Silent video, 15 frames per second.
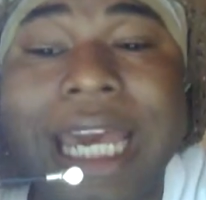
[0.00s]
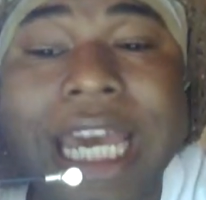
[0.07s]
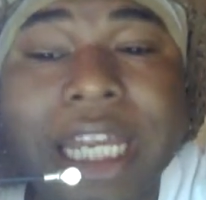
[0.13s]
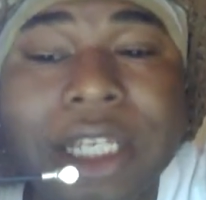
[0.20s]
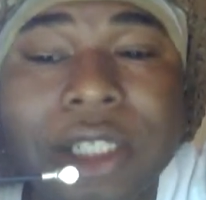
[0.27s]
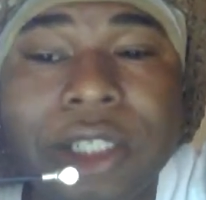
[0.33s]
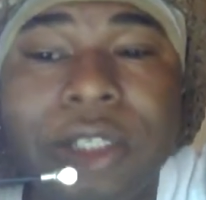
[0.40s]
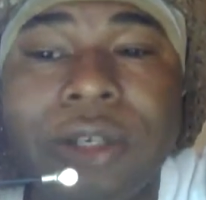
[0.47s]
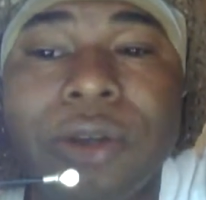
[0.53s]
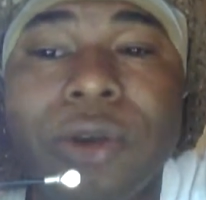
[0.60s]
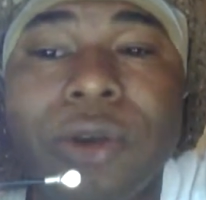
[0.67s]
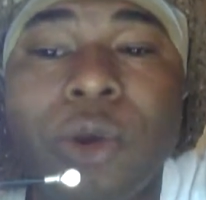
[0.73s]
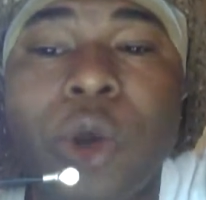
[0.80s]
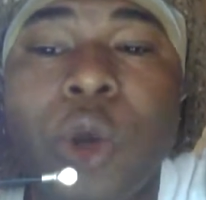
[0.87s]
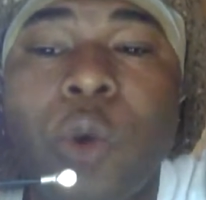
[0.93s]

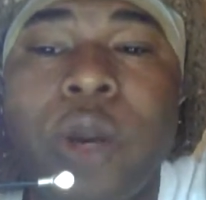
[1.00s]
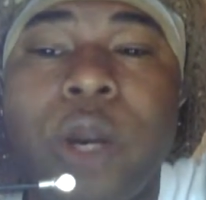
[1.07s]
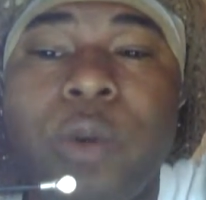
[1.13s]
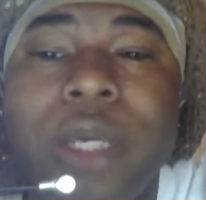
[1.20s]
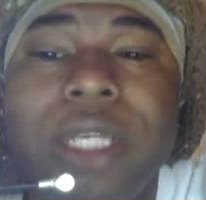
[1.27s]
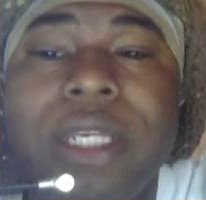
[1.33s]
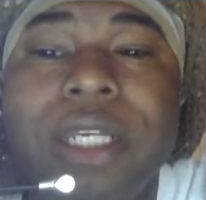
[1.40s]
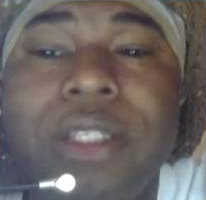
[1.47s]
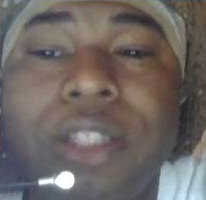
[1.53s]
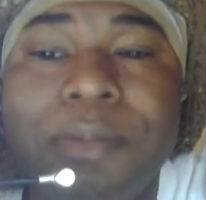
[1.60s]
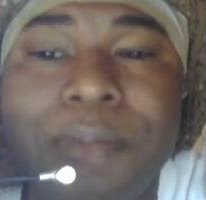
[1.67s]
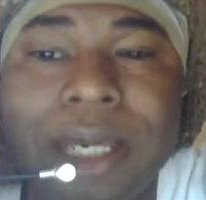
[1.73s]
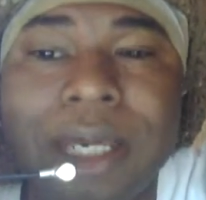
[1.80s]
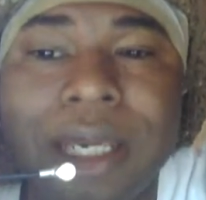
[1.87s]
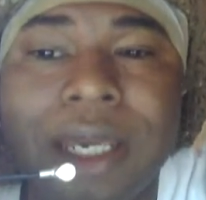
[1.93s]
into where we need
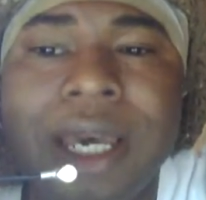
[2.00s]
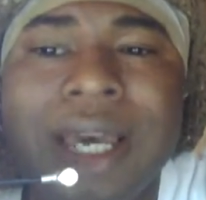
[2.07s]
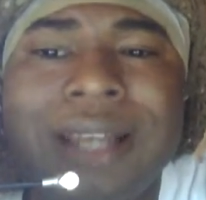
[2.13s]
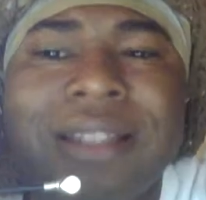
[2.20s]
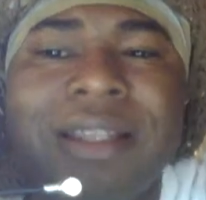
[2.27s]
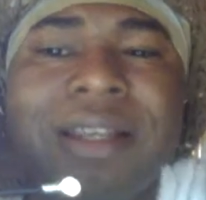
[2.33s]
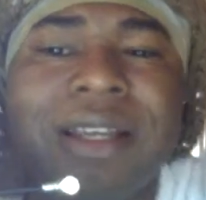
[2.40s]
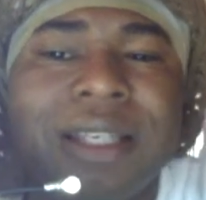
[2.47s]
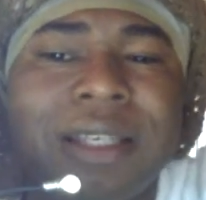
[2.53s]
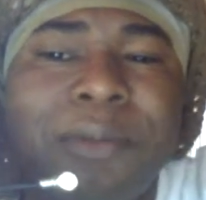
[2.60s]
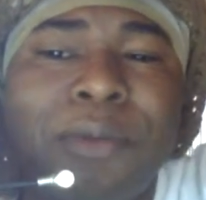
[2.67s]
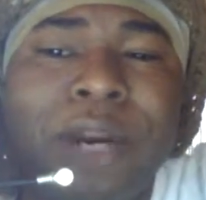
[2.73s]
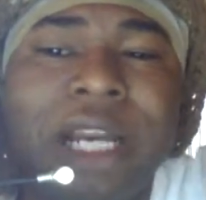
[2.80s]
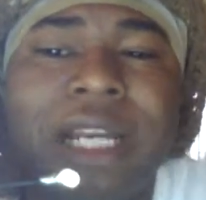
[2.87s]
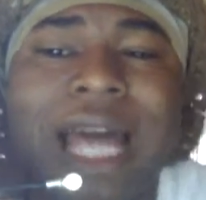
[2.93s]
to be
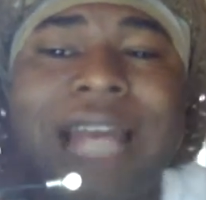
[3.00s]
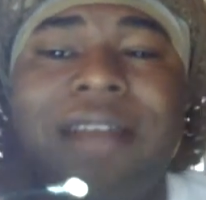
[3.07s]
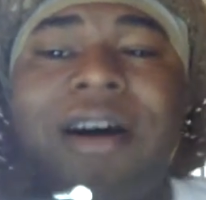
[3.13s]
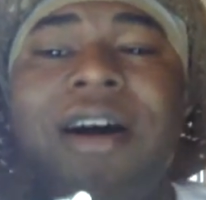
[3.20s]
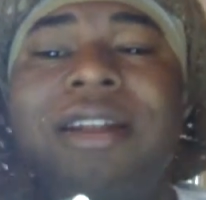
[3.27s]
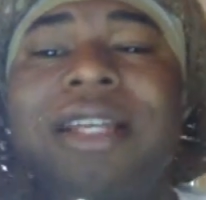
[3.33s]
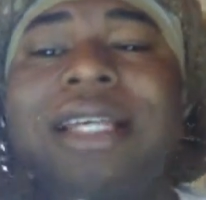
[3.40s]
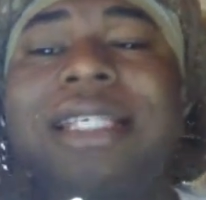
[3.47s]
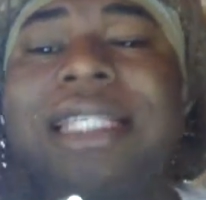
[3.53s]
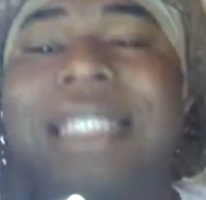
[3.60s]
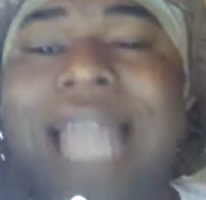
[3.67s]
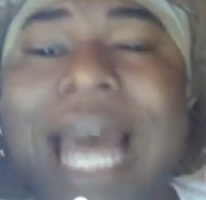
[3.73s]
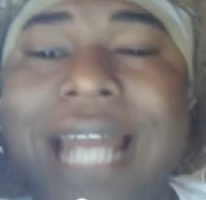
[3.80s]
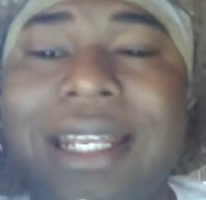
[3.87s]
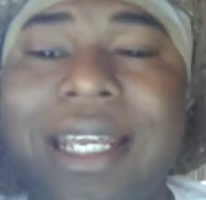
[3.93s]
to bring that
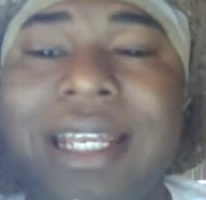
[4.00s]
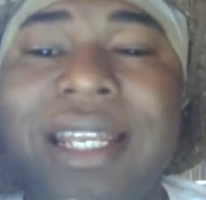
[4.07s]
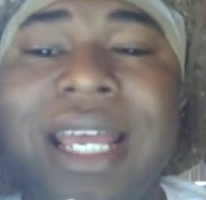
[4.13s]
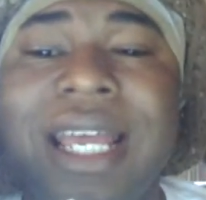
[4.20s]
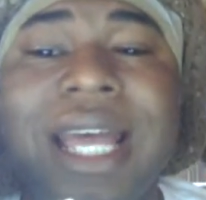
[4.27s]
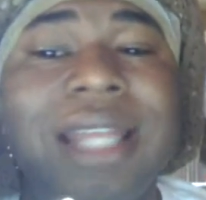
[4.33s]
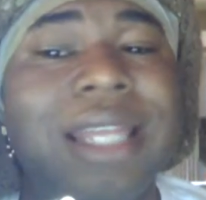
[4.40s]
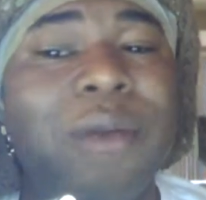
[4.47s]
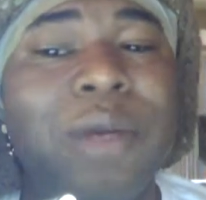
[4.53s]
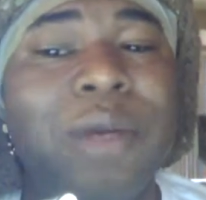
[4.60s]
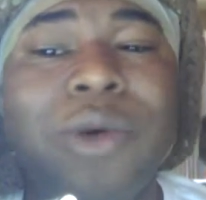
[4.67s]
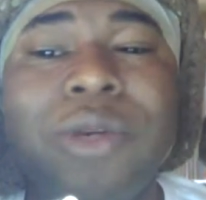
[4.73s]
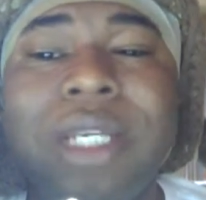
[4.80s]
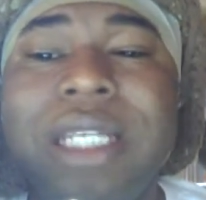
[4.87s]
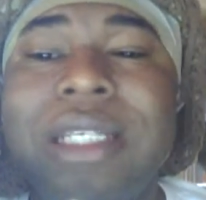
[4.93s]
understanding that
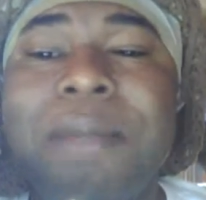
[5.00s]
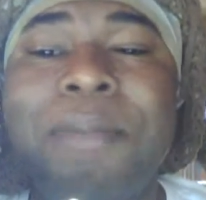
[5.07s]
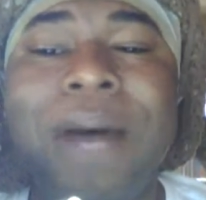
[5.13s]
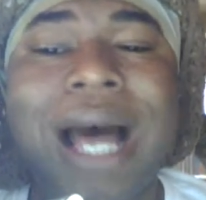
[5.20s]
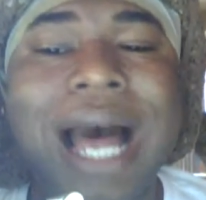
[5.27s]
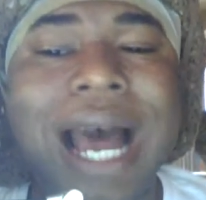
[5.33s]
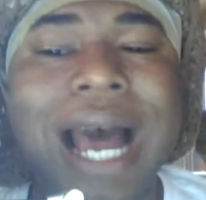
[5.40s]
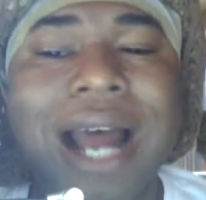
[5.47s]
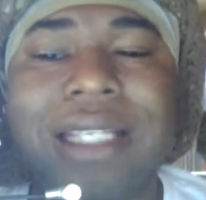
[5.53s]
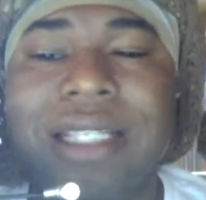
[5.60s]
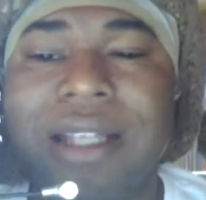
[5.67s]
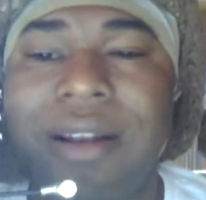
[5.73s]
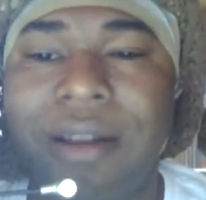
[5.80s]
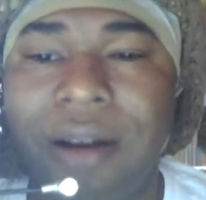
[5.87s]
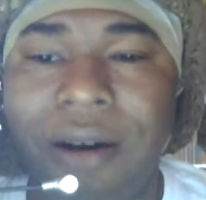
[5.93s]
we don't need to
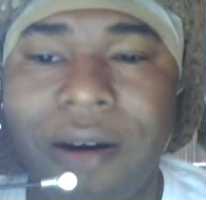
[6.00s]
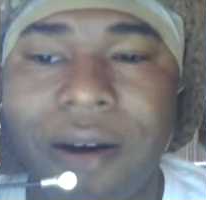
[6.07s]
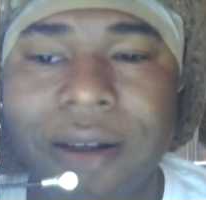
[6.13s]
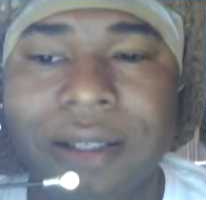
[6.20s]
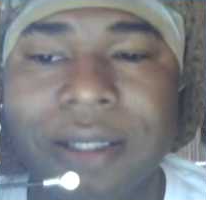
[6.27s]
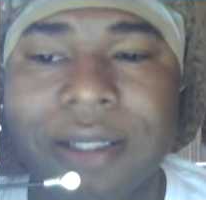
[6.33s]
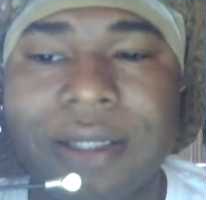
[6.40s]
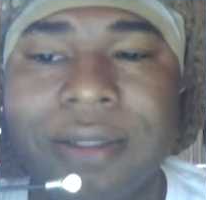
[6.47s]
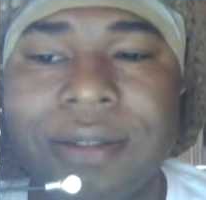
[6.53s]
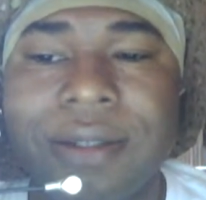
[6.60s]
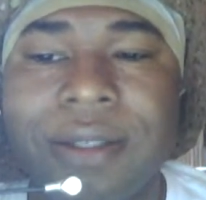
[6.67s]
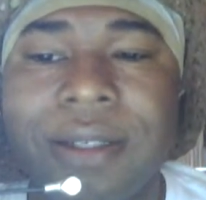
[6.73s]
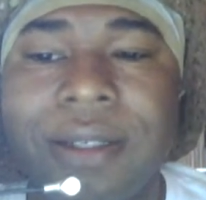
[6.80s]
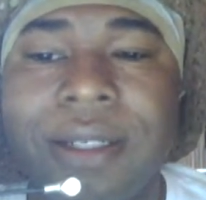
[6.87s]
pass laws